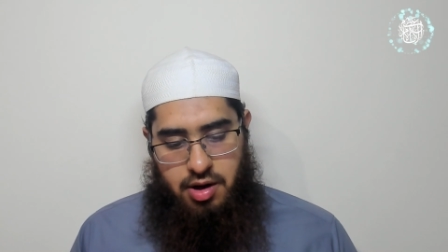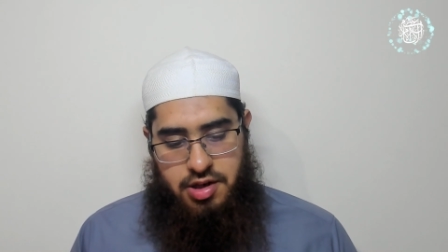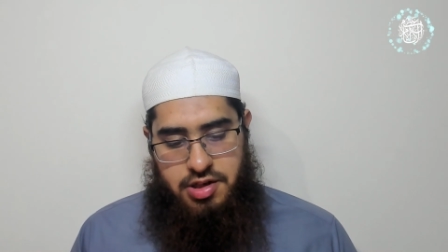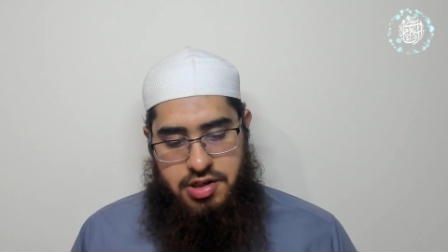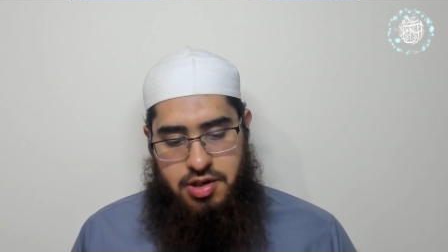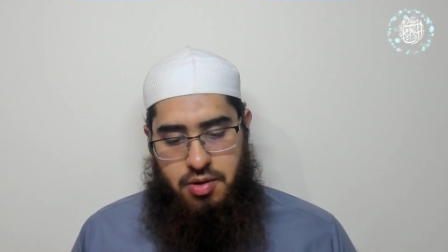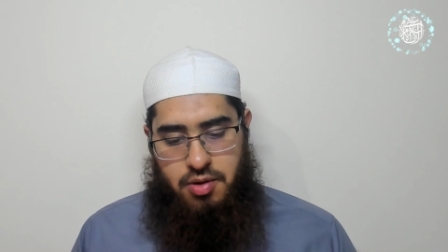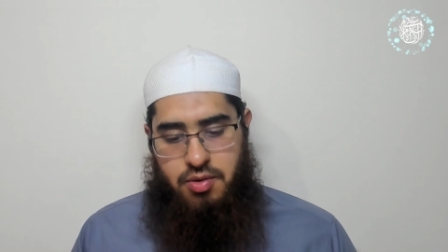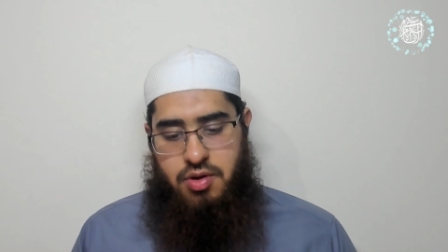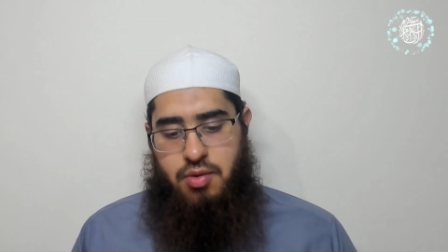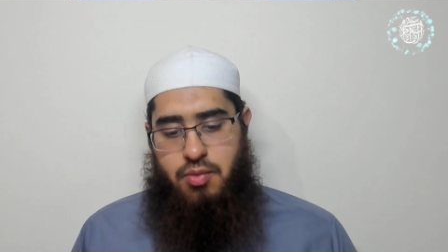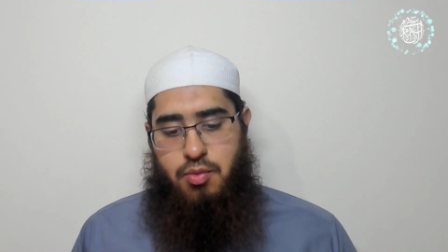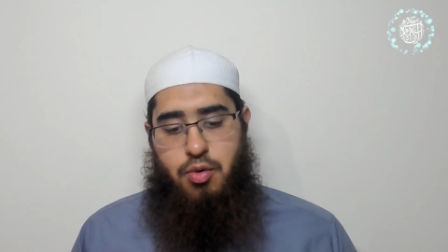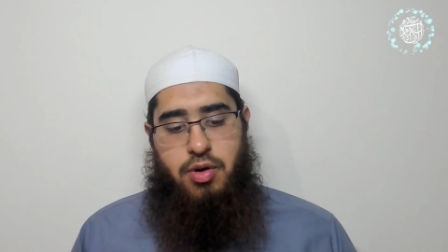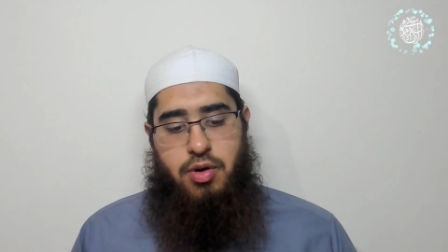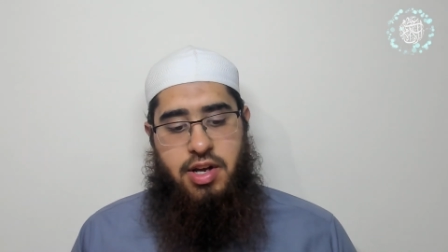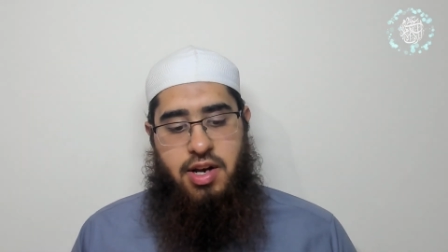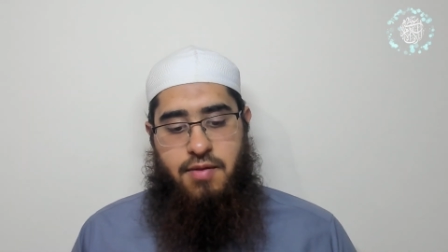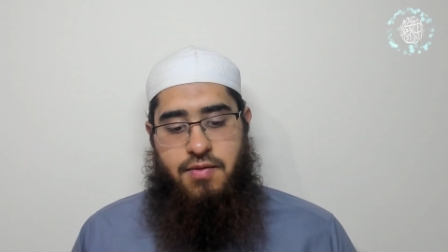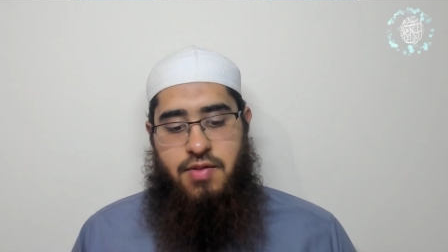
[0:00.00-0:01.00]
So the
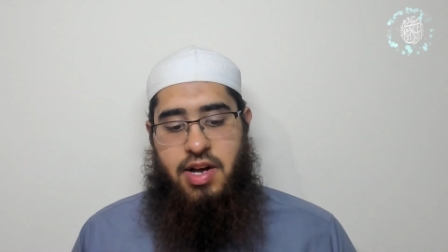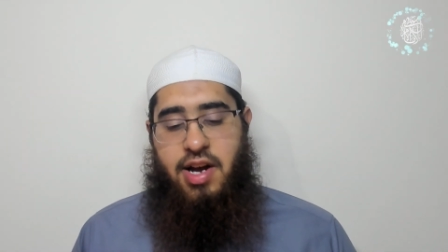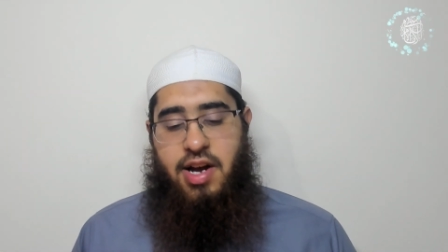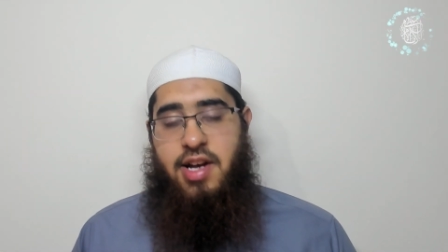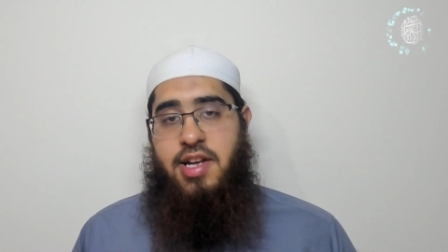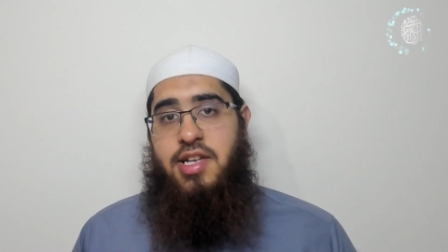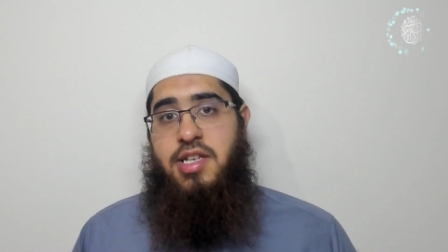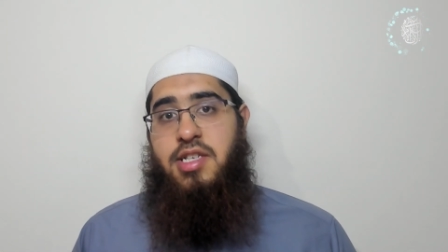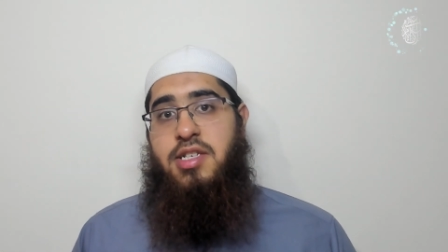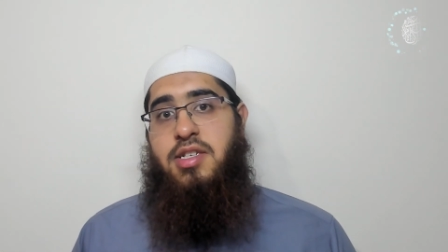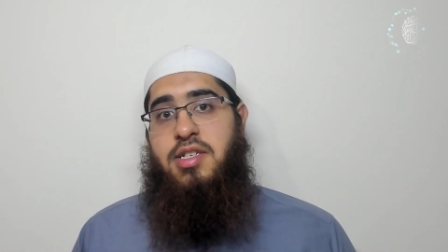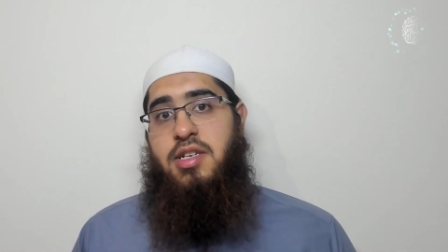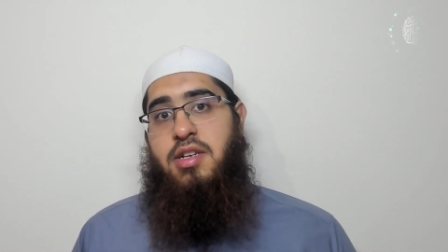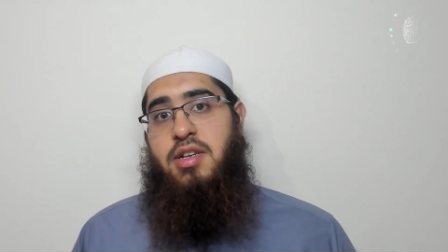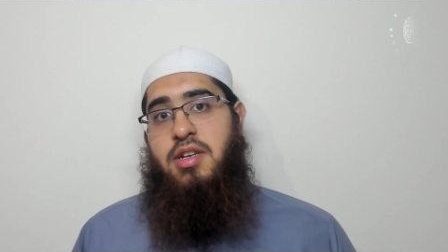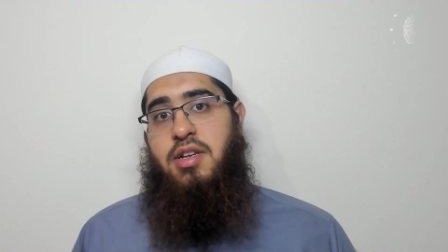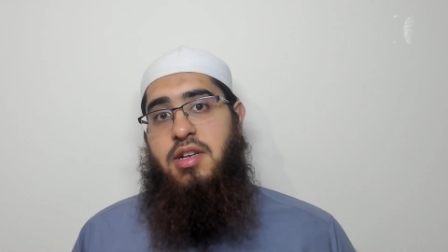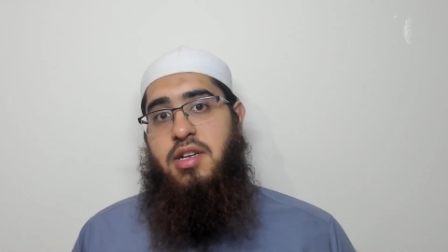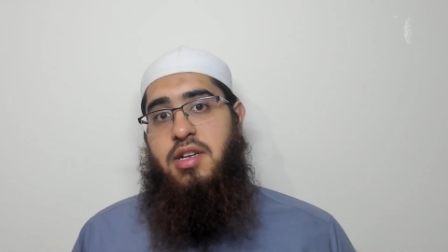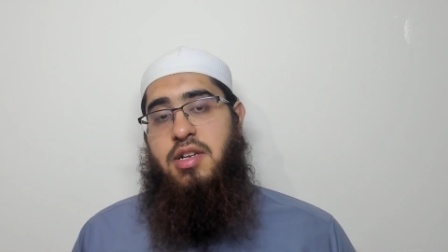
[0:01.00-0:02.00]
ruling of that is,
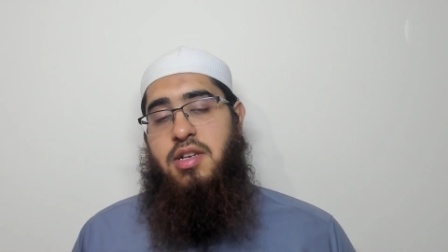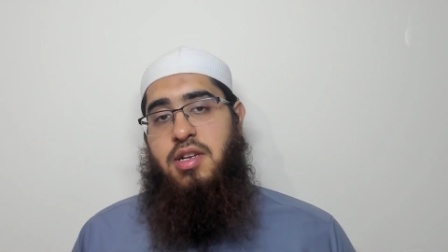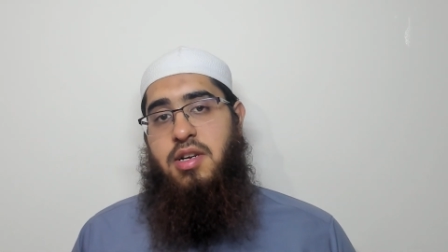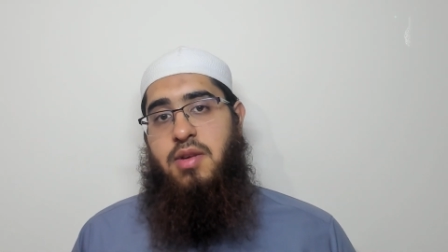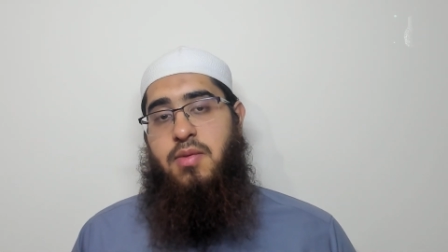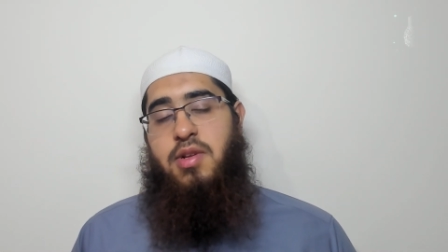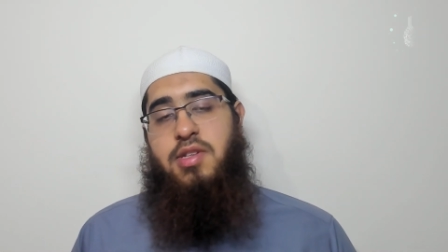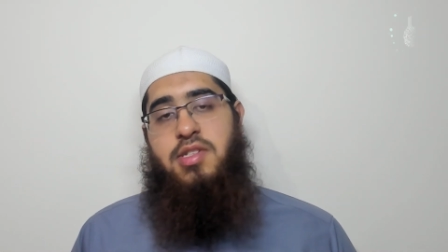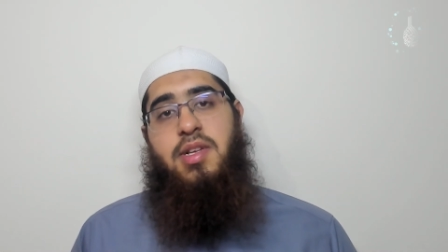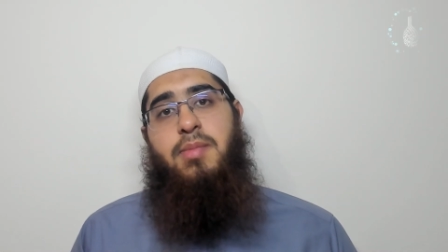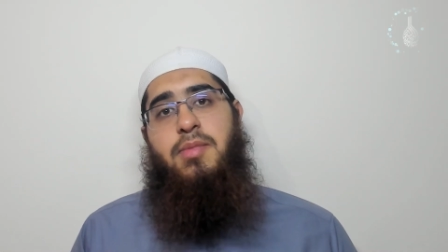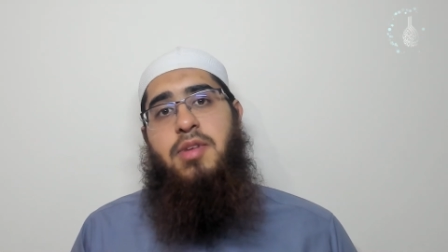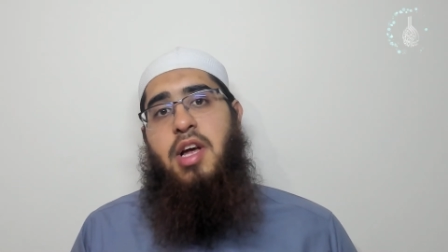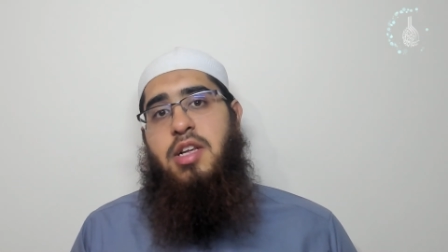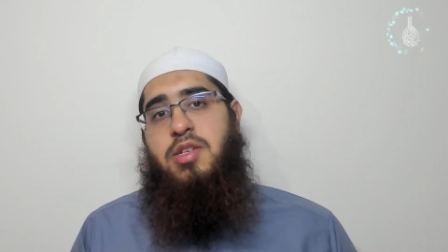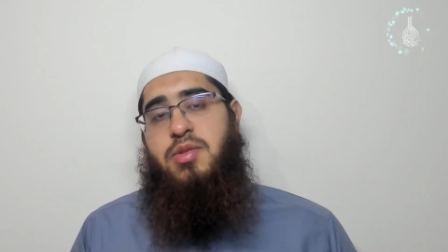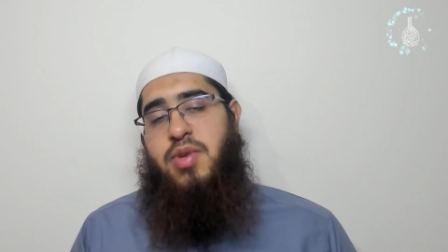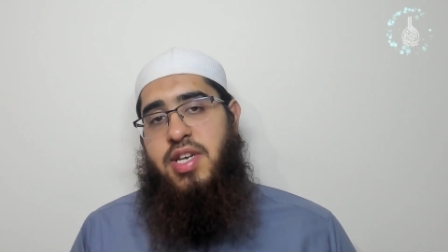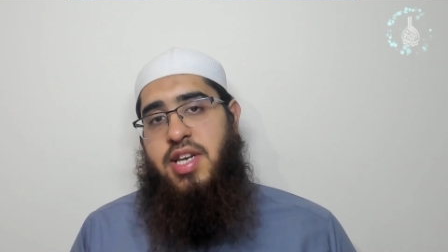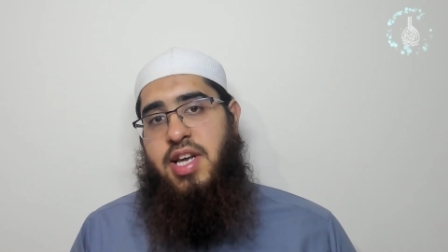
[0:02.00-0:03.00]
well,
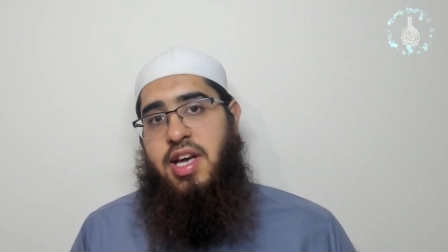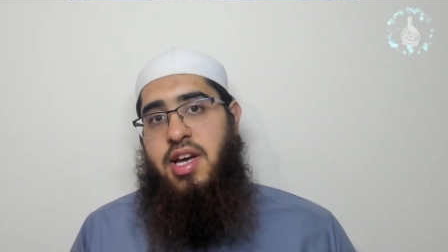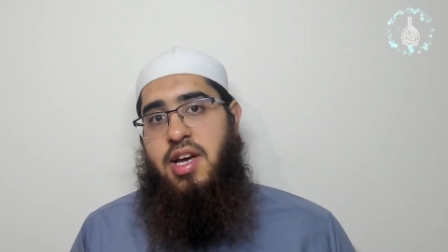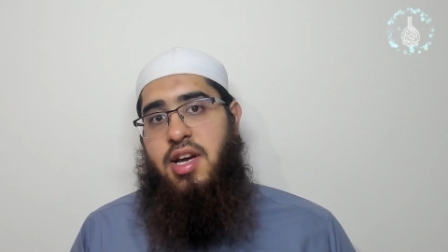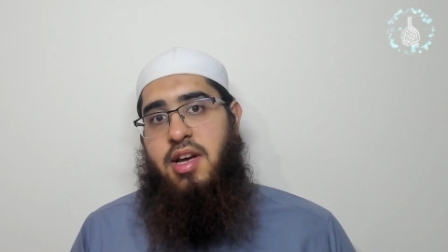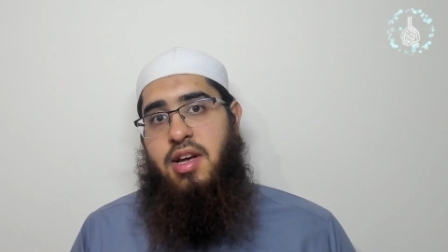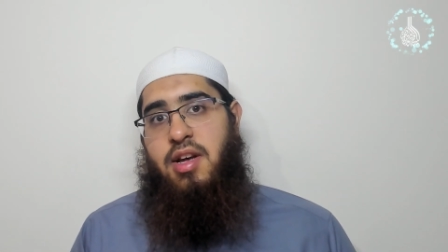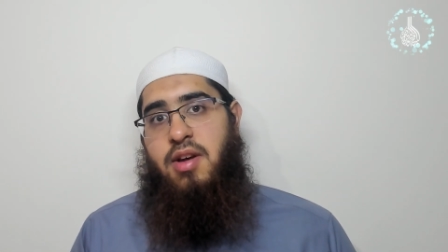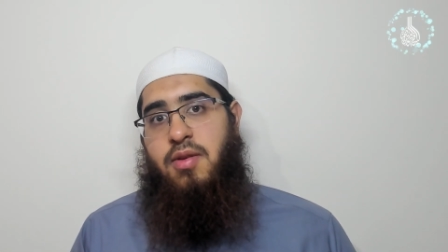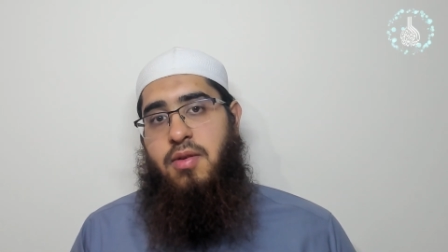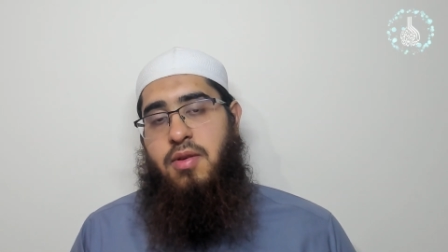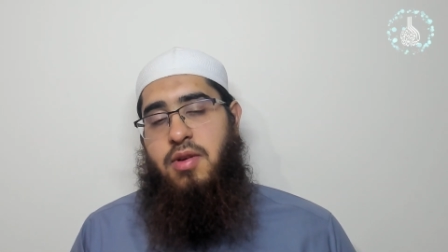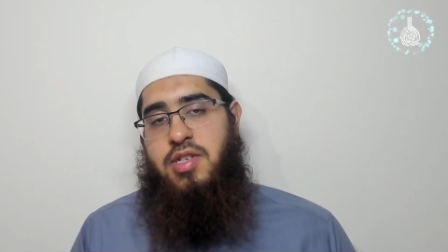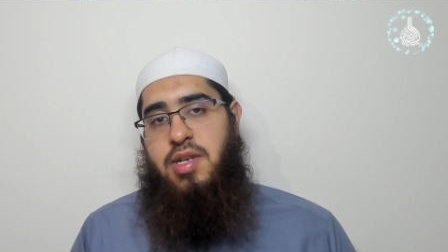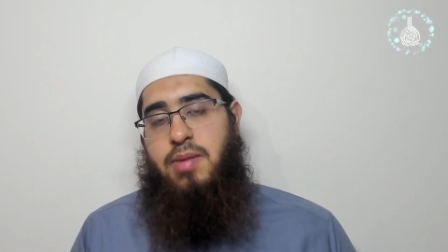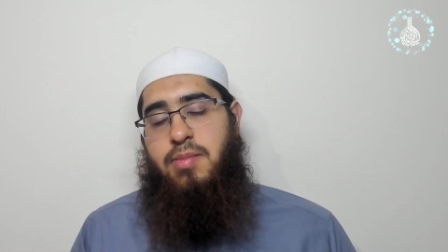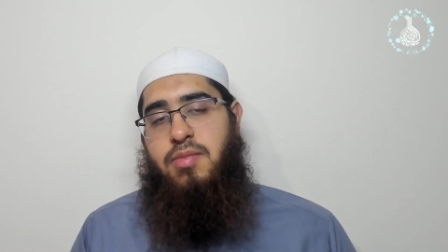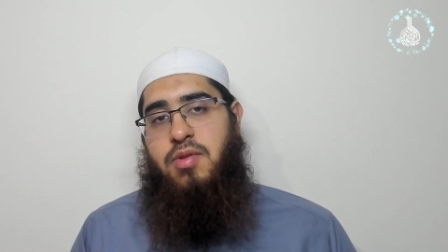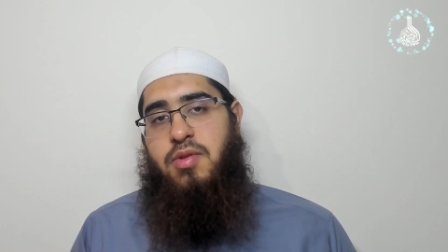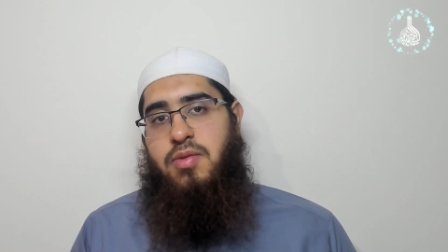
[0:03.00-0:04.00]
sometimes we take
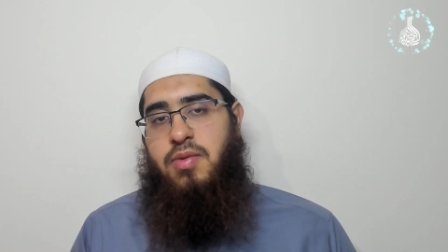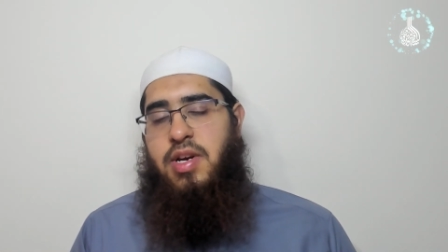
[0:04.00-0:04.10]
some,